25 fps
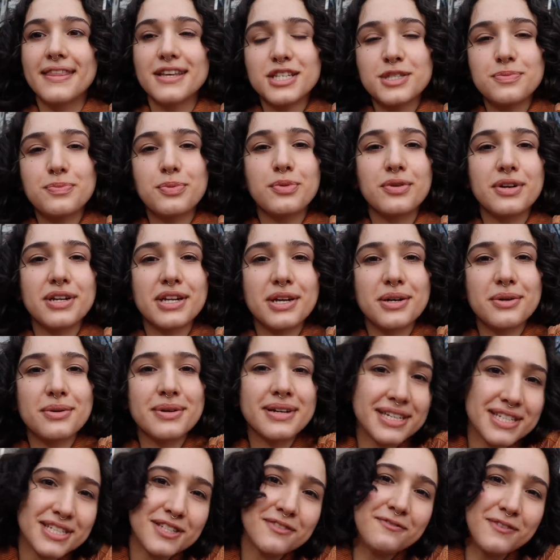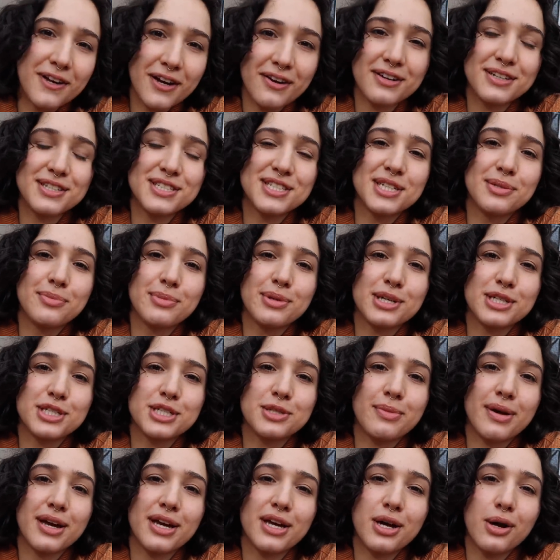This burrito is very similar
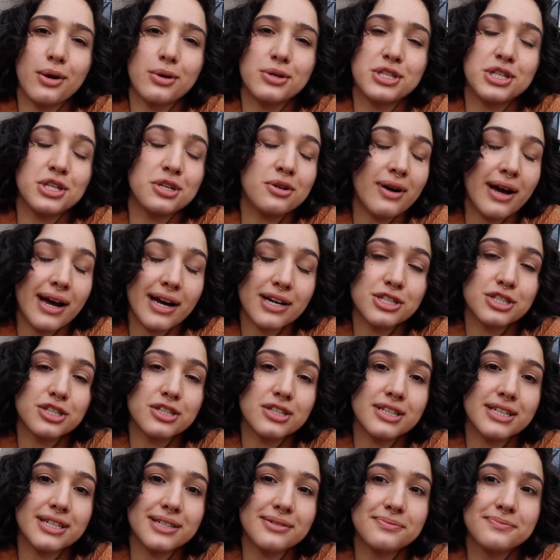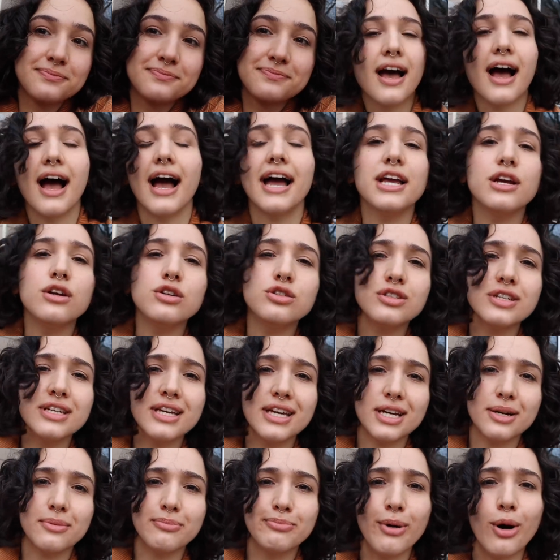to my go-to actually. I usually
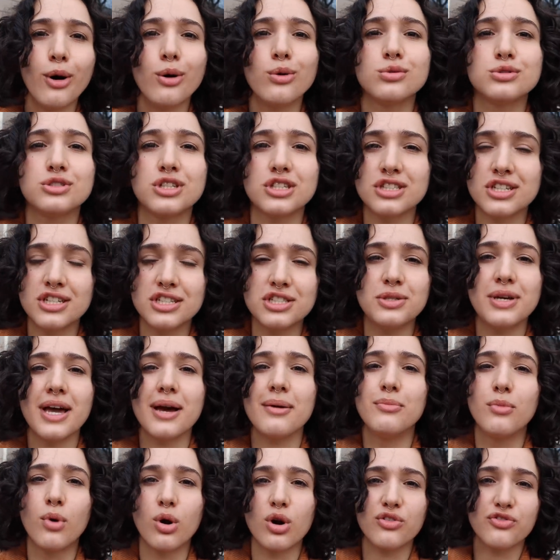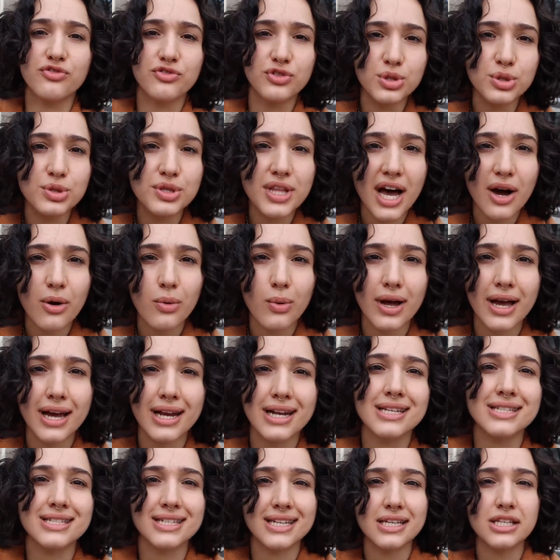get a bowl just because you get more food that way
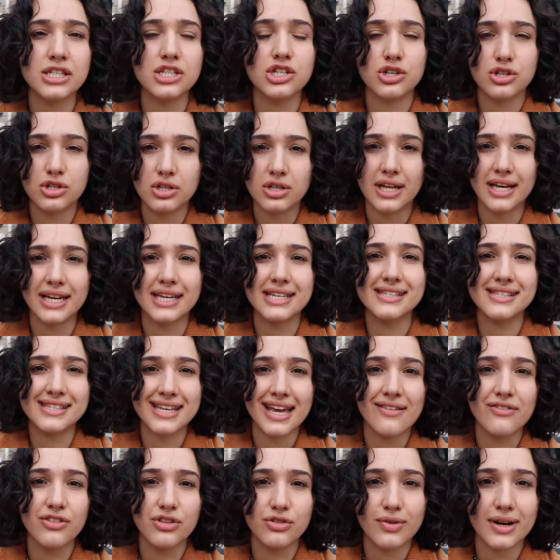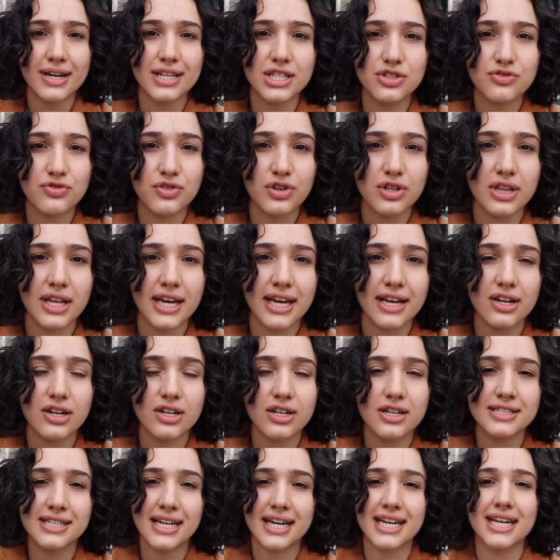and it's easier to like save the rest for later
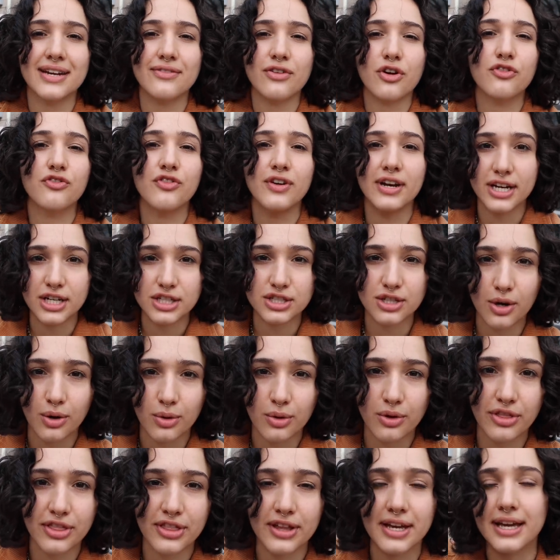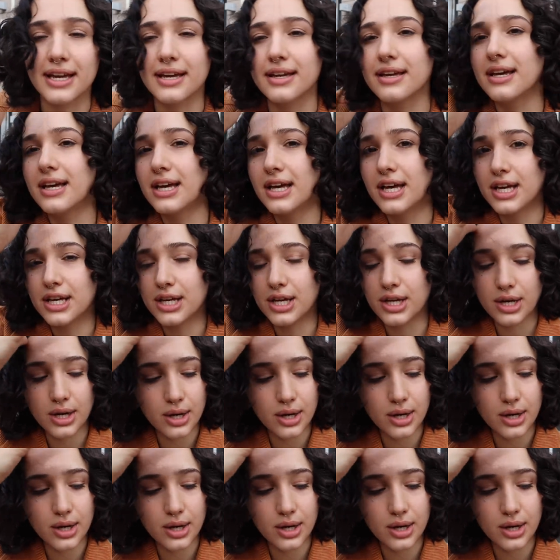because I can never finish a whole thing, you